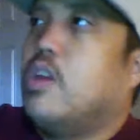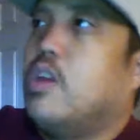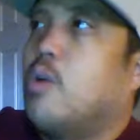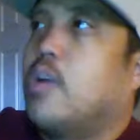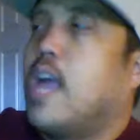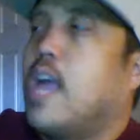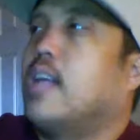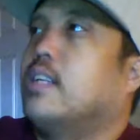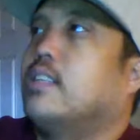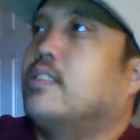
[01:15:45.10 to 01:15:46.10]
get
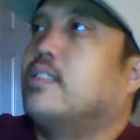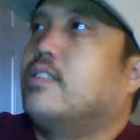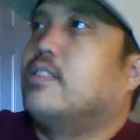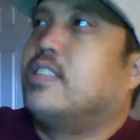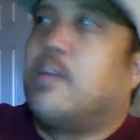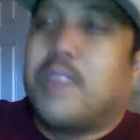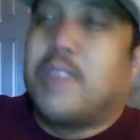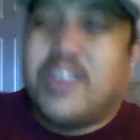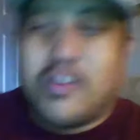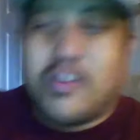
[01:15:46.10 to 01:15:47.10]
something just
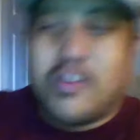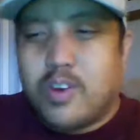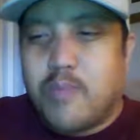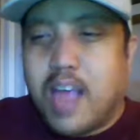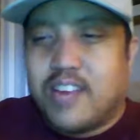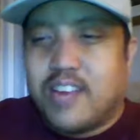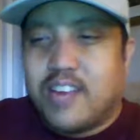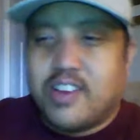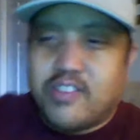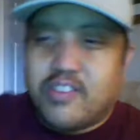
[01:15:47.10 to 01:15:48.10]
for its packaging because
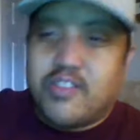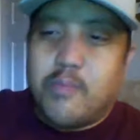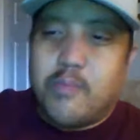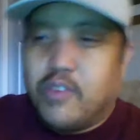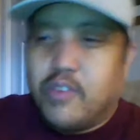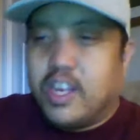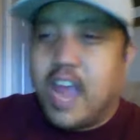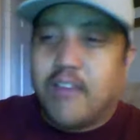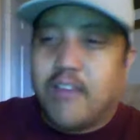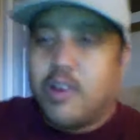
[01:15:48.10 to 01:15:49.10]
it's a movie, you have
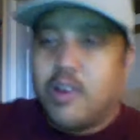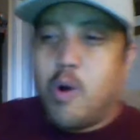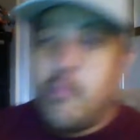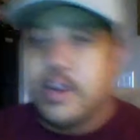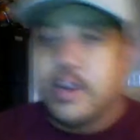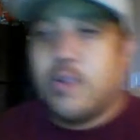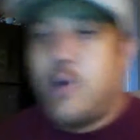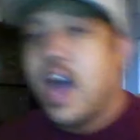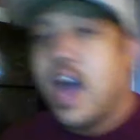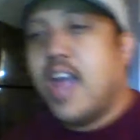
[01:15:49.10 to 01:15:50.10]
to open it.
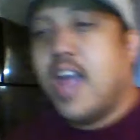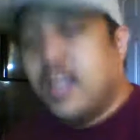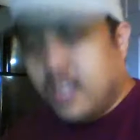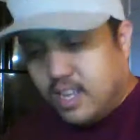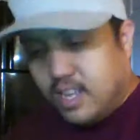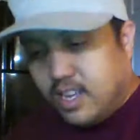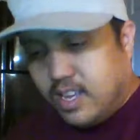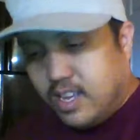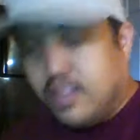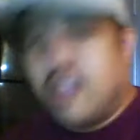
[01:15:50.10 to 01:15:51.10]
Why?
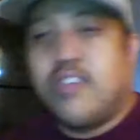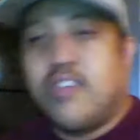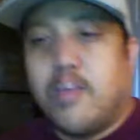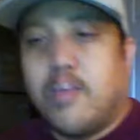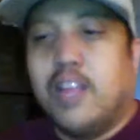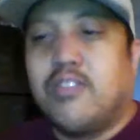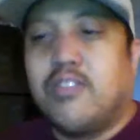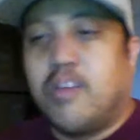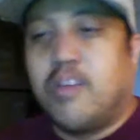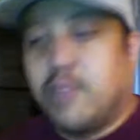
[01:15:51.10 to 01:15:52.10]
Unless it means
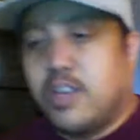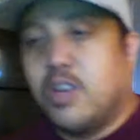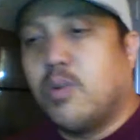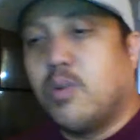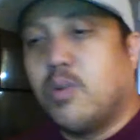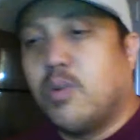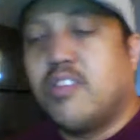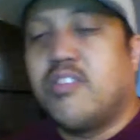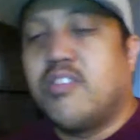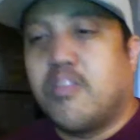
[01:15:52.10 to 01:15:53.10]
something to you. And since
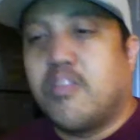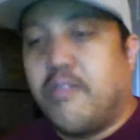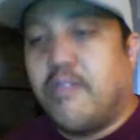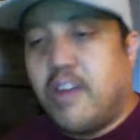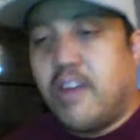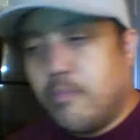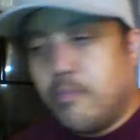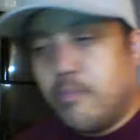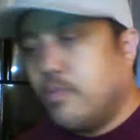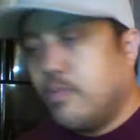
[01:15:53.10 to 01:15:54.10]
it's my favorite
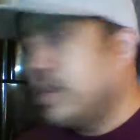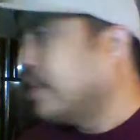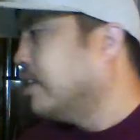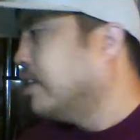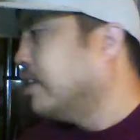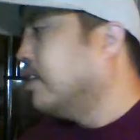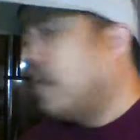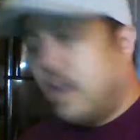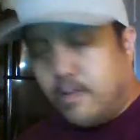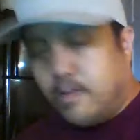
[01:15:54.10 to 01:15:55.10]
movie, I
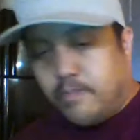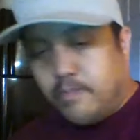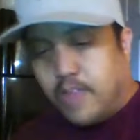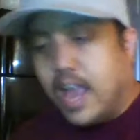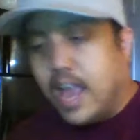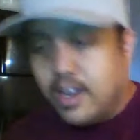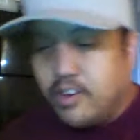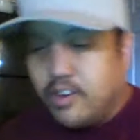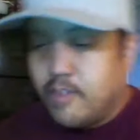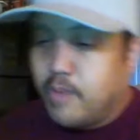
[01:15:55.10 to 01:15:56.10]
had to
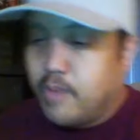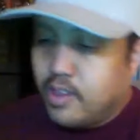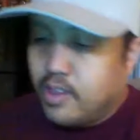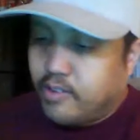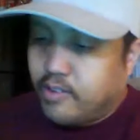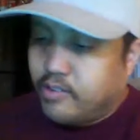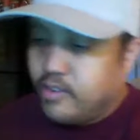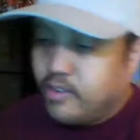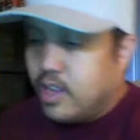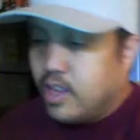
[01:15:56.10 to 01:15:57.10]
jump on this.
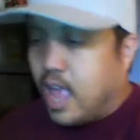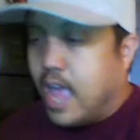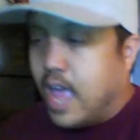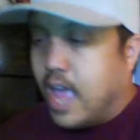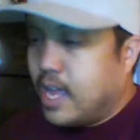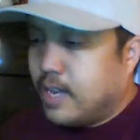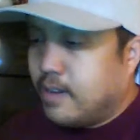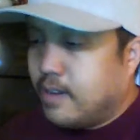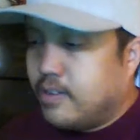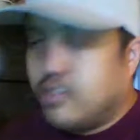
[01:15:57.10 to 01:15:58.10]
And
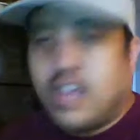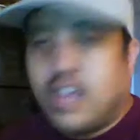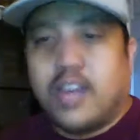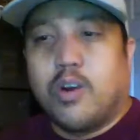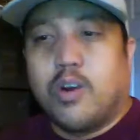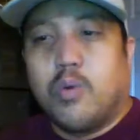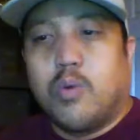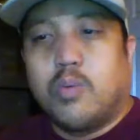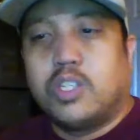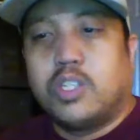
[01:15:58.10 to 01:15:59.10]
just like your
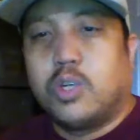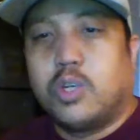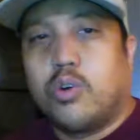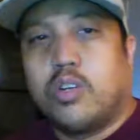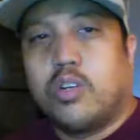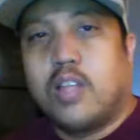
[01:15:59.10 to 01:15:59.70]
what's your line